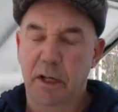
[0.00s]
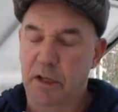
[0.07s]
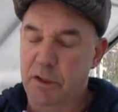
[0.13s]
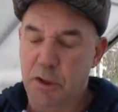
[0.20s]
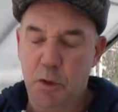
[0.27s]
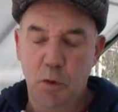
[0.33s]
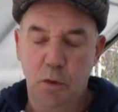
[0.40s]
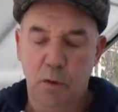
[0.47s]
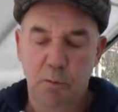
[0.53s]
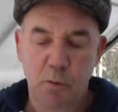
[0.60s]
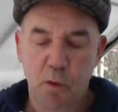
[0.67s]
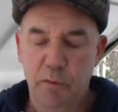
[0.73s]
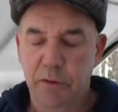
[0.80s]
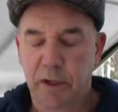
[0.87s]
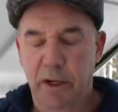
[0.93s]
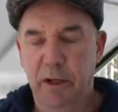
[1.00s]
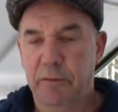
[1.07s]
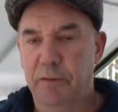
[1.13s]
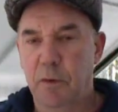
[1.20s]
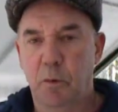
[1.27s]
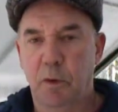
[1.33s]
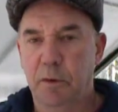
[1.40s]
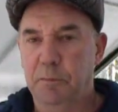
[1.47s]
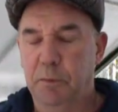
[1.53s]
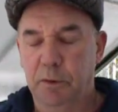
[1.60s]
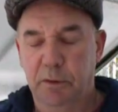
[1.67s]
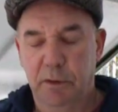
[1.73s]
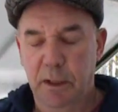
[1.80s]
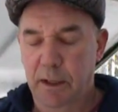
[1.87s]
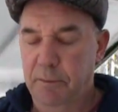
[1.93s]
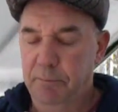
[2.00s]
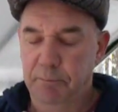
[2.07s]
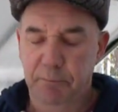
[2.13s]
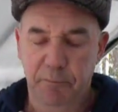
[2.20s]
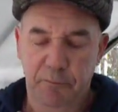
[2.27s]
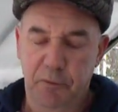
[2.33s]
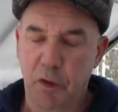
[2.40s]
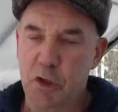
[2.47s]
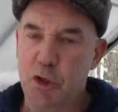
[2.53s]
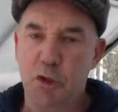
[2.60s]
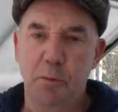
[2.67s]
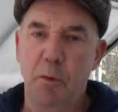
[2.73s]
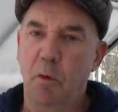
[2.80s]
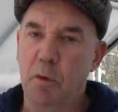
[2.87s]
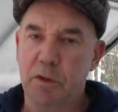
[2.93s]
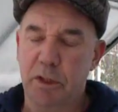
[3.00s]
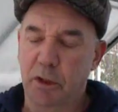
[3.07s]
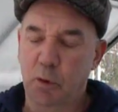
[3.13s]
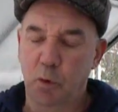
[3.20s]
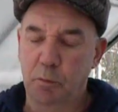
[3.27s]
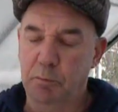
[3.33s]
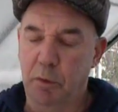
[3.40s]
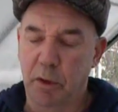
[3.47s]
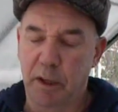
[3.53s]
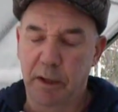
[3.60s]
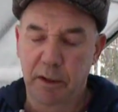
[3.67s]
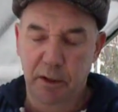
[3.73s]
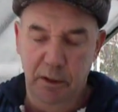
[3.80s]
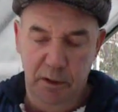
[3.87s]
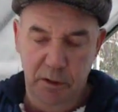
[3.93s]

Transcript: You can soak them overnight if you want, but for the summer ones I don't bother.